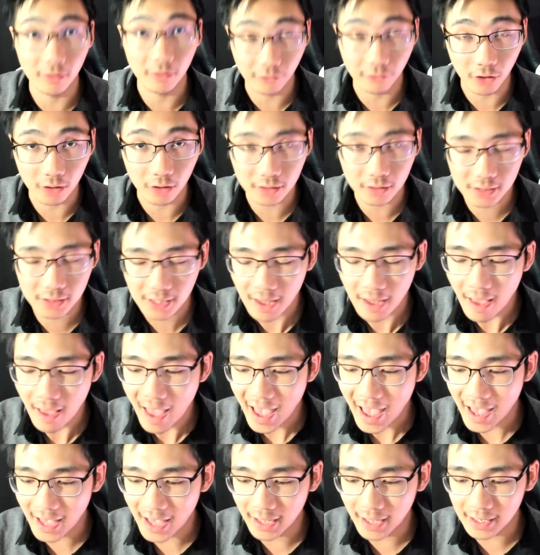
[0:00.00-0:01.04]
the Vault,
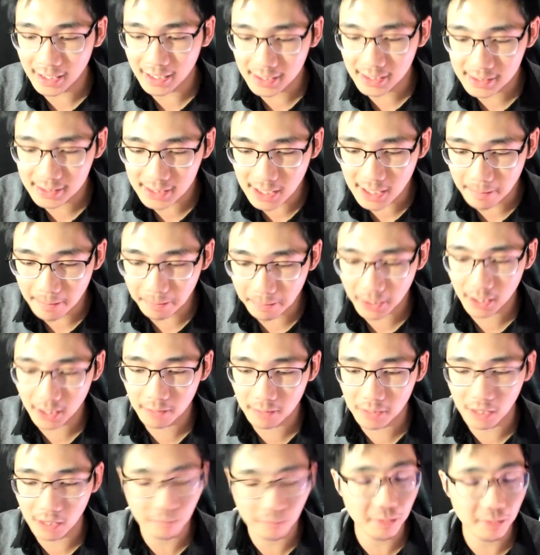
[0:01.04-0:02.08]
and it is the
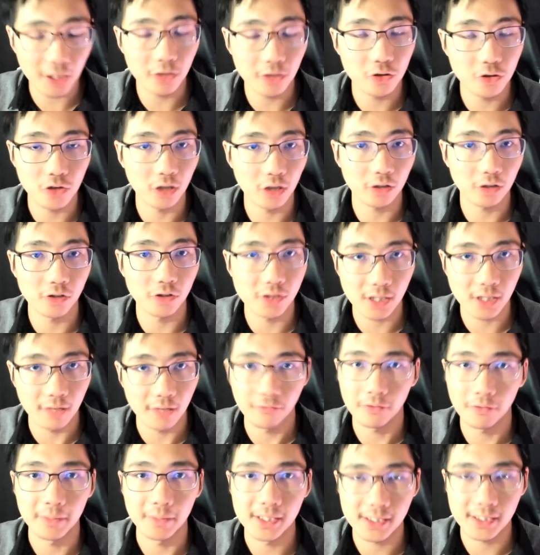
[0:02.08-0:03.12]
epitome of Peter Drucker's
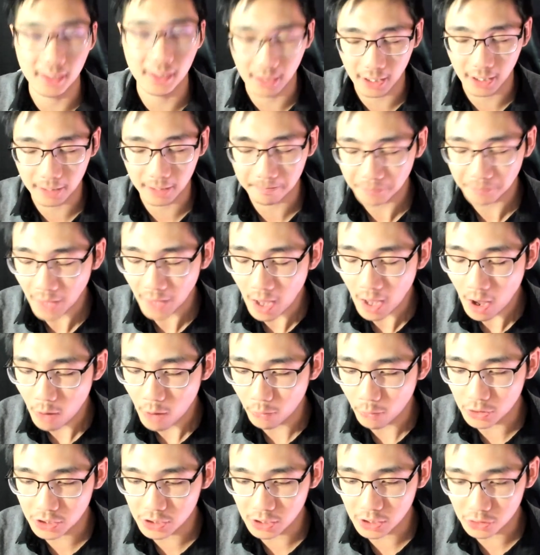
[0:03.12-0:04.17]
infamous line,
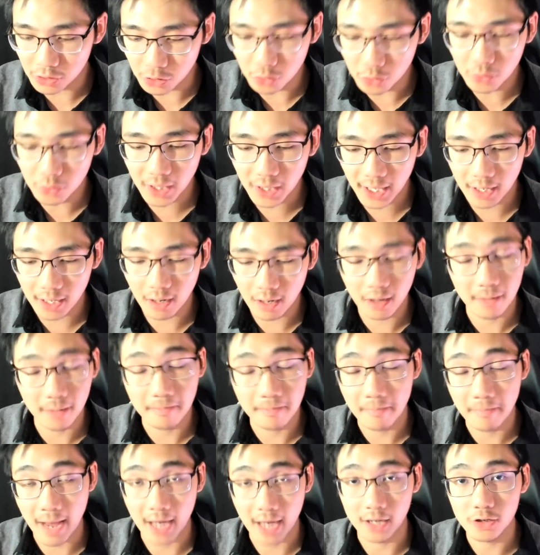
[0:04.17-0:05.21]
which is you
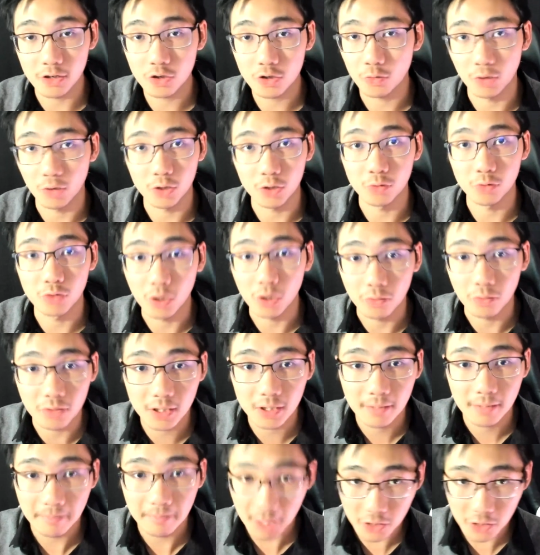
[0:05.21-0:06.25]
cannot manage what you don't
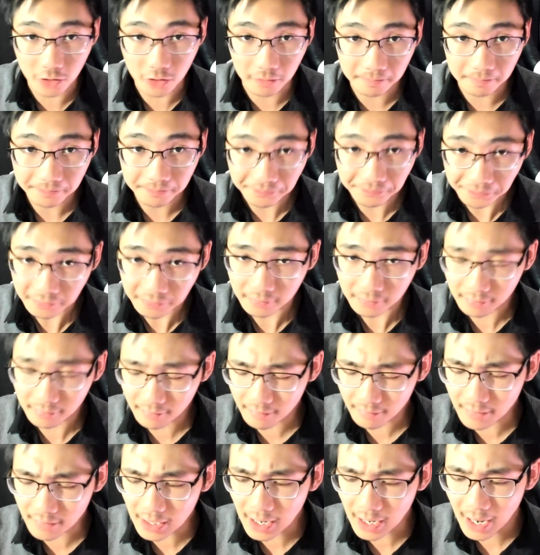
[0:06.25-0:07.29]
measure.
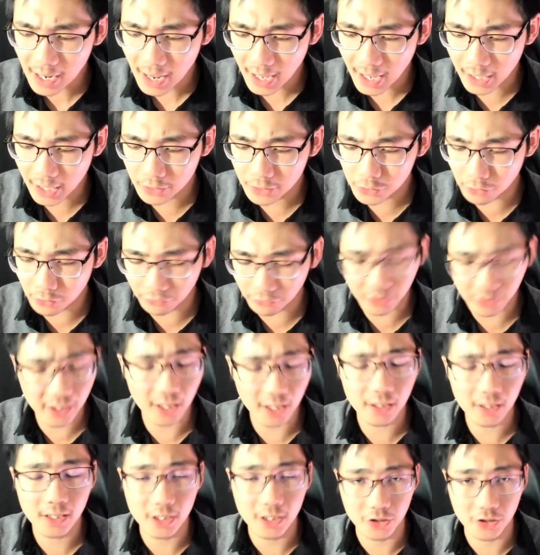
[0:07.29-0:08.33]
And so, for the
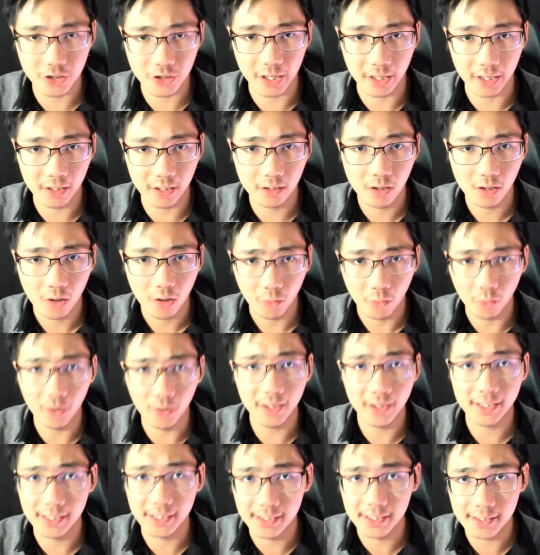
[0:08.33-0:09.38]
uninitiated,
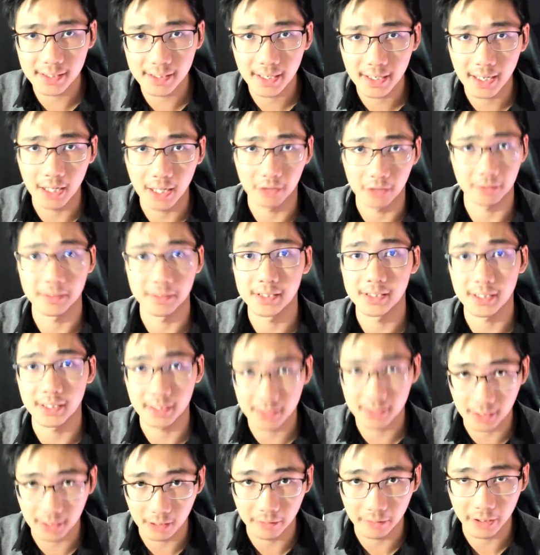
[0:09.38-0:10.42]
what is Alchemist
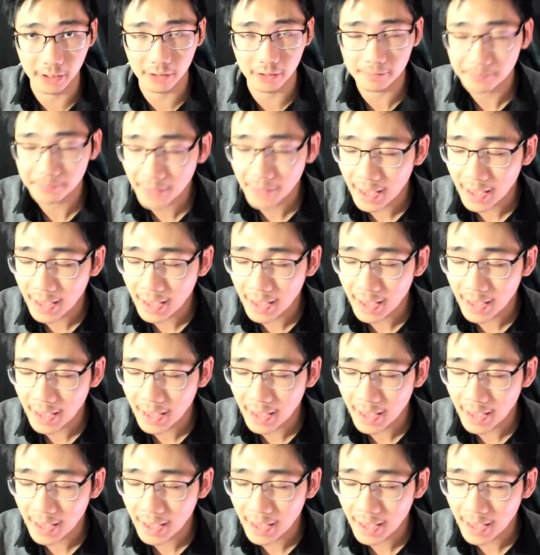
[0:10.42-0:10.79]
Accelerator?